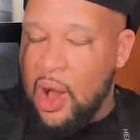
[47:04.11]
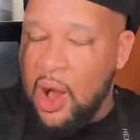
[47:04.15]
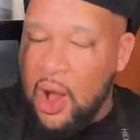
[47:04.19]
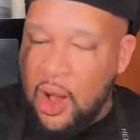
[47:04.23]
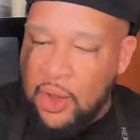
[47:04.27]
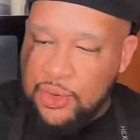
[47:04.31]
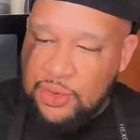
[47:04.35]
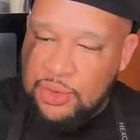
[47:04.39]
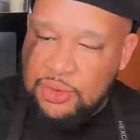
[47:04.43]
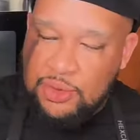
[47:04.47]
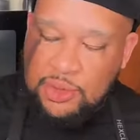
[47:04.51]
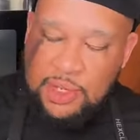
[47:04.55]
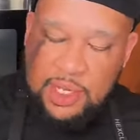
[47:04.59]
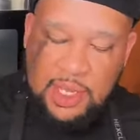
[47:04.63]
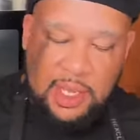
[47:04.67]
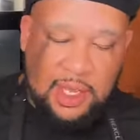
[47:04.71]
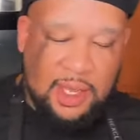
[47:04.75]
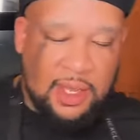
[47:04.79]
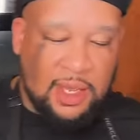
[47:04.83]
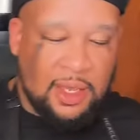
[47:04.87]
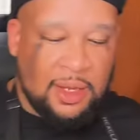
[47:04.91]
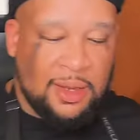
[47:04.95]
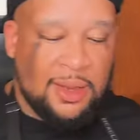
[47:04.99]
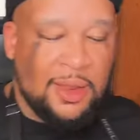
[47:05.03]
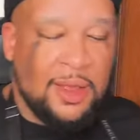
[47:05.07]
all you
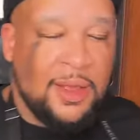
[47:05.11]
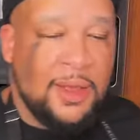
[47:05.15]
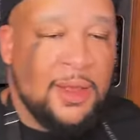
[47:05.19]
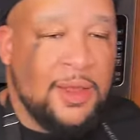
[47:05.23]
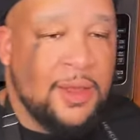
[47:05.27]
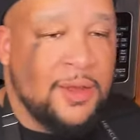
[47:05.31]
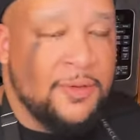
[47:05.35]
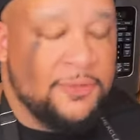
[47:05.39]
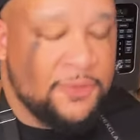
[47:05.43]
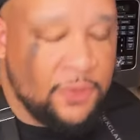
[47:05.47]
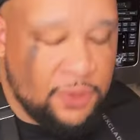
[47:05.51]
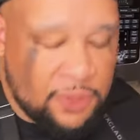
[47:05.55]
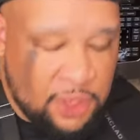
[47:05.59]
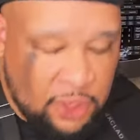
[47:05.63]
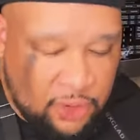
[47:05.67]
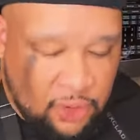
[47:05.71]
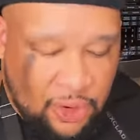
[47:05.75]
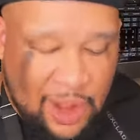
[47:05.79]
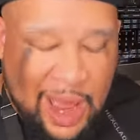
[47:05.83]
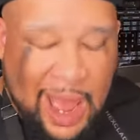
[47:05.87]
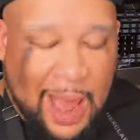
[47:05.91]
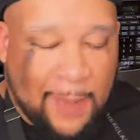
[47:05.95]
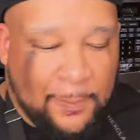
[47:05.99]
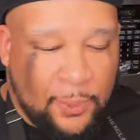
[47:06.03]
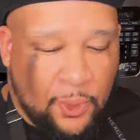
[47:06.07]
need for your
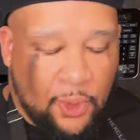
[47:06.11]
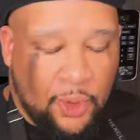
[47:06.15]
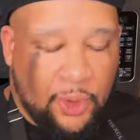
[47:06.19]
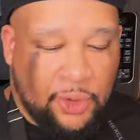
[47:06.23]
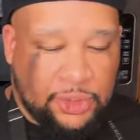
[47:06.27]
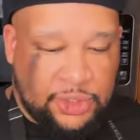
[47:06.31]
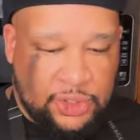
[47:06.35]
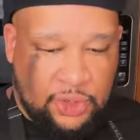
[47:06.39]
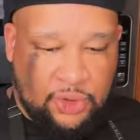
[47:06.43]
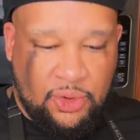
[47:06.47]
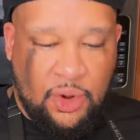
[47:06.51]
crab boils,